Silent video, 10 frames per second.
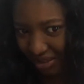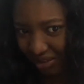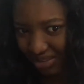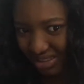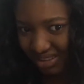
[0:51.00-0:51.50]

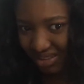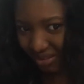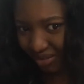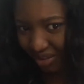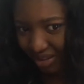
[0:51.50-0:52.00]
all shades
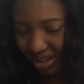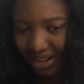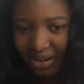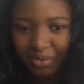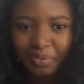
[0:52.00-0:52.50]
of wrong
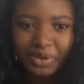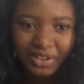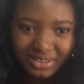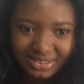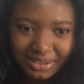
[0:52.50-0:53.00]
now.
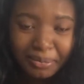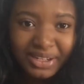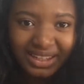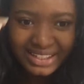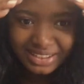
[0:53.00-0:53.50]
Plus
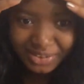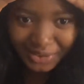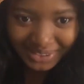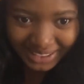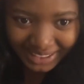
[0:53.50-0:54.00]
somebody
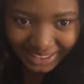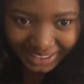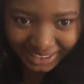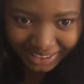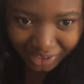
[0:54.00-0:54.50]
totally
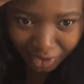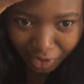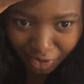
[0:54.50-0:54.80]
cut out